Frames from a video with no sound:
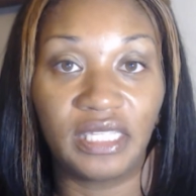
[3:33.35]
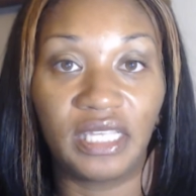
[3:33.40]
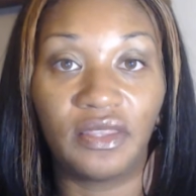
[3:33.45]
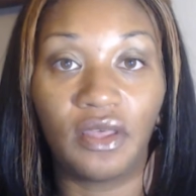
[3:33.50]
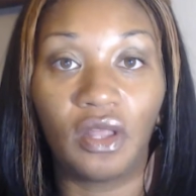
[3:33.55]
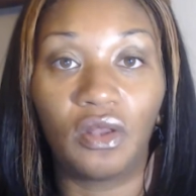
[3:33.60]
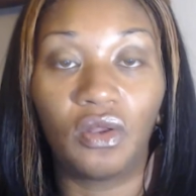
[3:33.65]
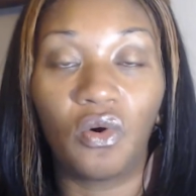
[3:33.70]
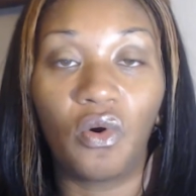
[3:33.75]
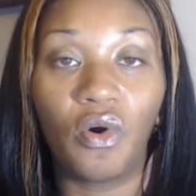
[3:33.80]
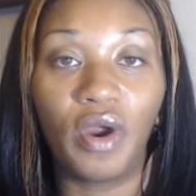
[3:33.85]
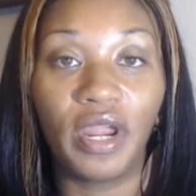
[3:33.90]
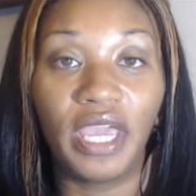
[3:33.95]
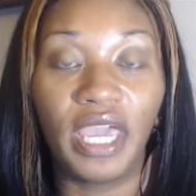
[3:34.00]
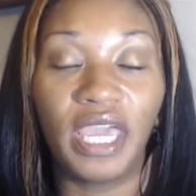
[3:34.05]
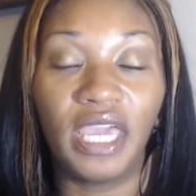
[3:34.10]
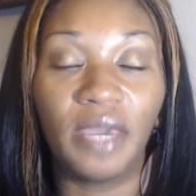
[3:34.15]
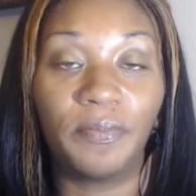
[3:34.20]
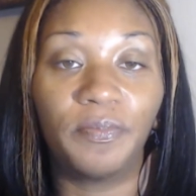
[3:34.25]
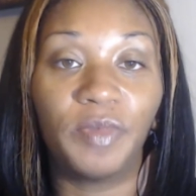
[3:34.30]
And the Lord,
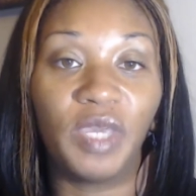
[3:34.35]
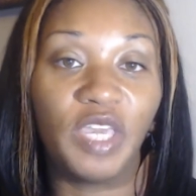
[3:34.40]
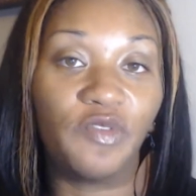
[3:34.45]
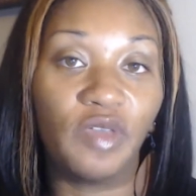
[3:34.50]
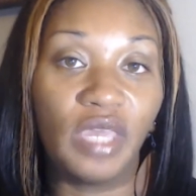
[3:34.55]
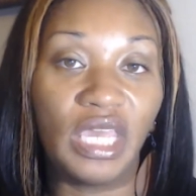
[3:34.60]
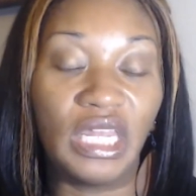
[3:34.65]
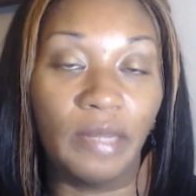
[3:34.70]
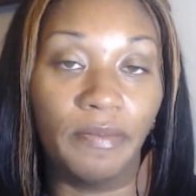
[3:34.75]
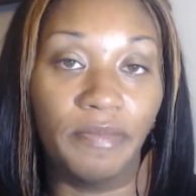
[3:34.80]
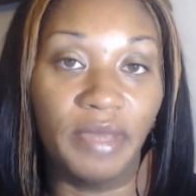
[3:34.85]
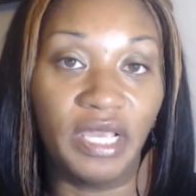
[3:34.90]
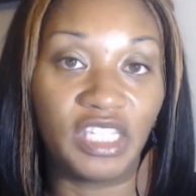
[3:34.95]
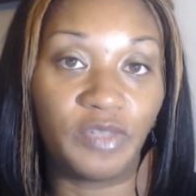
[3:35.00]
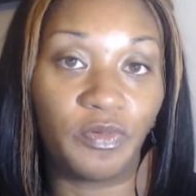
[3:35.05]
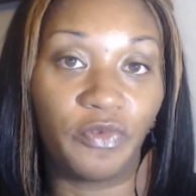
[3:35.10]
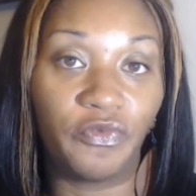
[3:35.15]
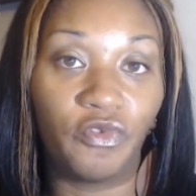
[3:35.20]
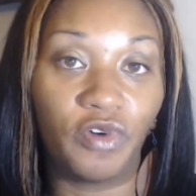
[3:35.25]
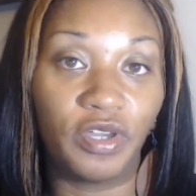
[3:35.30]
even in the midst
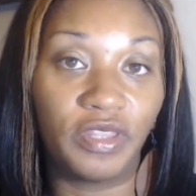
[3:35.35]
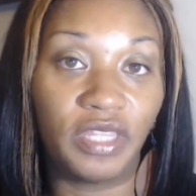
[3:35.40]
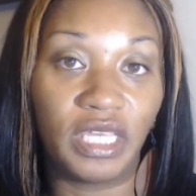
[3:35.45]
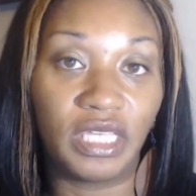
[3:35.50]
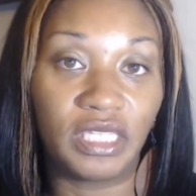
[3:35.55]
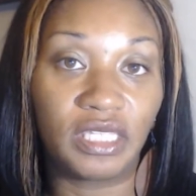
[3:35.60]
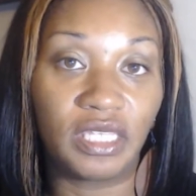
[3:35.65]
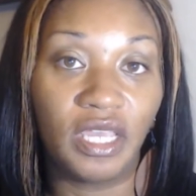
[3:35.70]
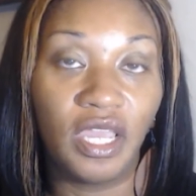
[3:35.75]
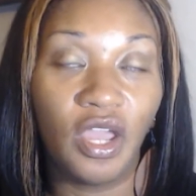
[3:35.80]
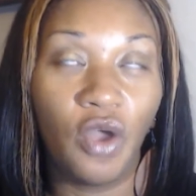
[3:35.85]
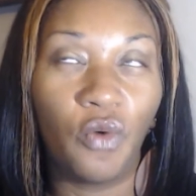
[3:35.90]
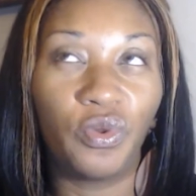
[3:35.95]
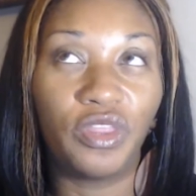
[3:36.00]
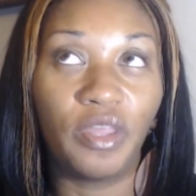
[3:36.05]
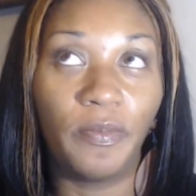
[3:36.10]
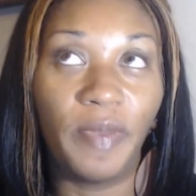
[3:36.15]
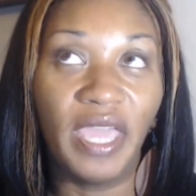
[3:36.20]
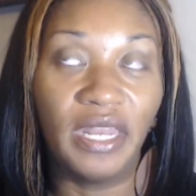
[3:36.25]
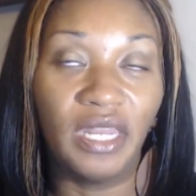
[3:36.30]
before this, when
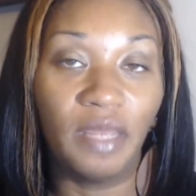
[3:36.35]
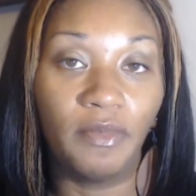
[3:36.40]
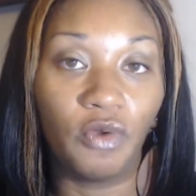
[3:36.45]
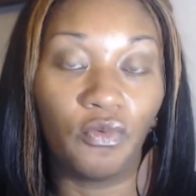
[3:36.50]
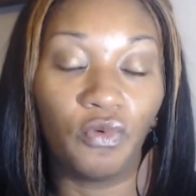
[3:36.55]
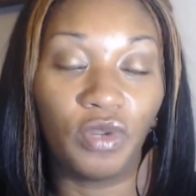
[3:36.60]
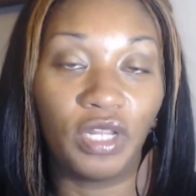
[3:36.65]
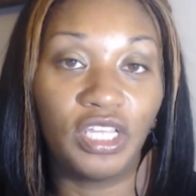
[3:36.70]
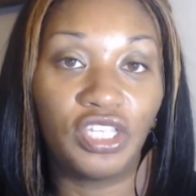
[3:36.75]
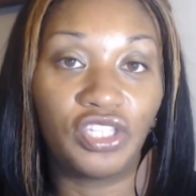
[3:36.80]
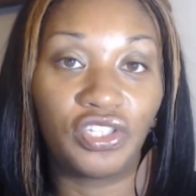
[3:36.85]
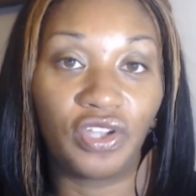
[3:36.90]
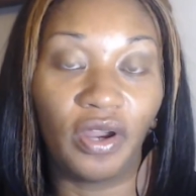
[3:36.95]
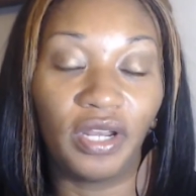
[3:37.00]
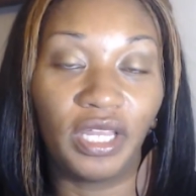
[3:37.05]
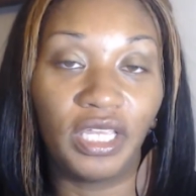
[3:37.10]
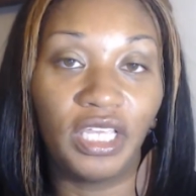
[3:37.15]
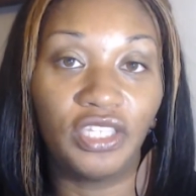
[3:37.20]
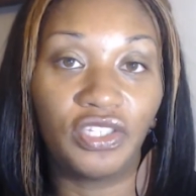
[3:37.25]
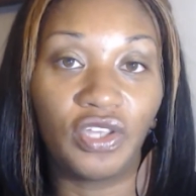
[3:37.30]
the pandemic really
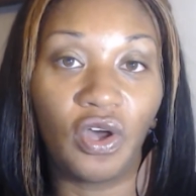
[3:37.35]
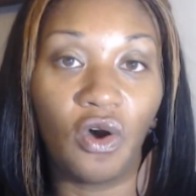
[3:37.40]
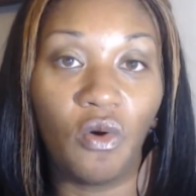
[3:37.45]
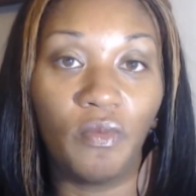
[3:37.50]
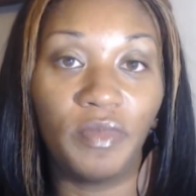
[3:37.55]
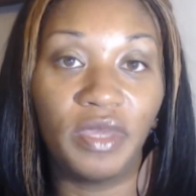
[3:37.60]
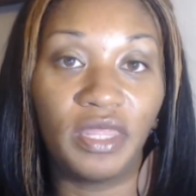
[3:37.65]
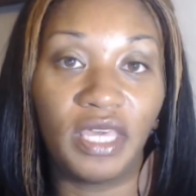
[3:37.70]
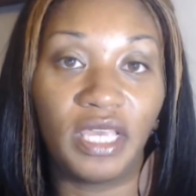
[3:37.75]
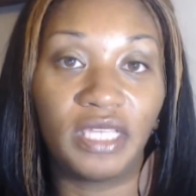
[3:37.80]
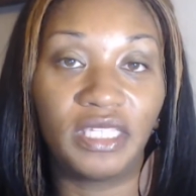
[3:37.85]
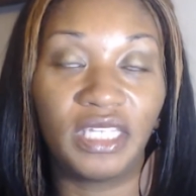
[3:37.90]
started, he told me this.